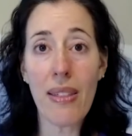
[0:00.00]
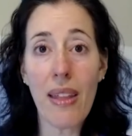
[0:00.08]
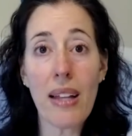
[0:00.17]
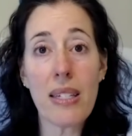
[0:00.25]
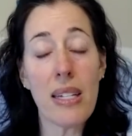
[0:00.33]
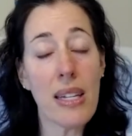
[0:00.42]
And
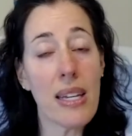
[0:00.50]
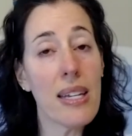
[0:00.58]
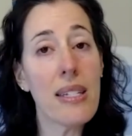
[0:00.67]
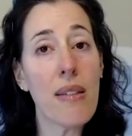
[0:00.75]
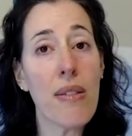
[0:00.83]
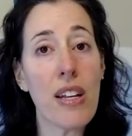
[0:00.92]
that's an
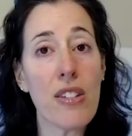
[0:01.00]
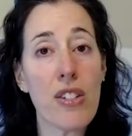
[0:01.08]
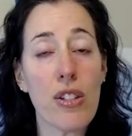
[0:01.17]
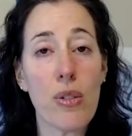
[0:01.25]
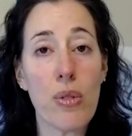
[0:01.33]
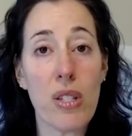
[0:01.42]
easy thing
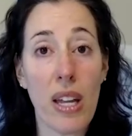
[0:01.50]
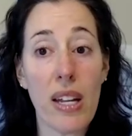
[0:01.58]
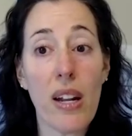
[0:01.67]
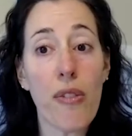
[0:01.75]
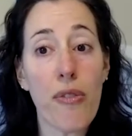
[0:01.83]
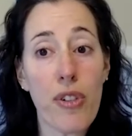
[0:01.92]
to lose
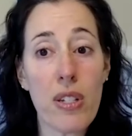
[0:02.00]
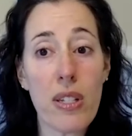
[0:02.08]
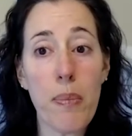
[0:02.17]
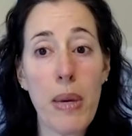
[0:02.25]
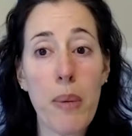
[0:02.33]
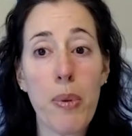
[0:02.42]
sight of for
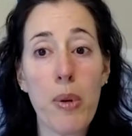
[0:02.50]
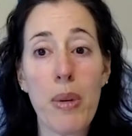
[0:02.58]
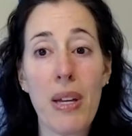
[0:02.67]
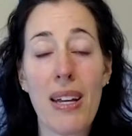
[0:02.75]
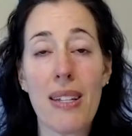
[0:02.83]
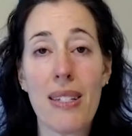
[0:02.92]
some people,
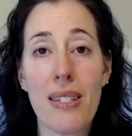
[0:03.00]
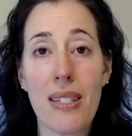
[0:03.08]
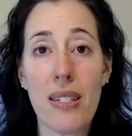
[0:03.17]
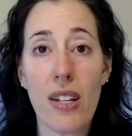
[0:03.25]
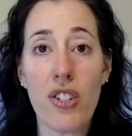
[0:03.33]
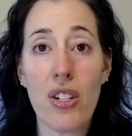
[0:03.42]
because this
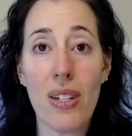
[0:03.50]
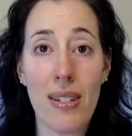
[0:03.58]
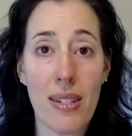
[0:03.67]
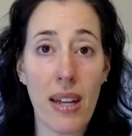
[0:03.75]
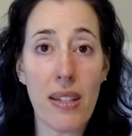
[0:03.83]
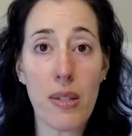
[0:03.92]
is such an
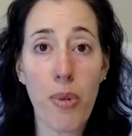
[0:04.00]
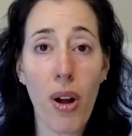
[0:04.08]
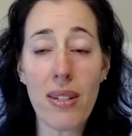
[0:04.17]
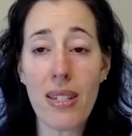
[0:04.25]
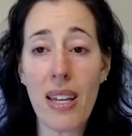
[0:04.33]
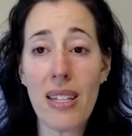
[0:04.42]
intense
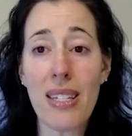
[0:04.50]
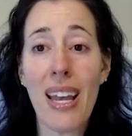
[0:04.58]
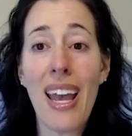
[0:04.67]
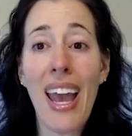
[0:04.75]
process,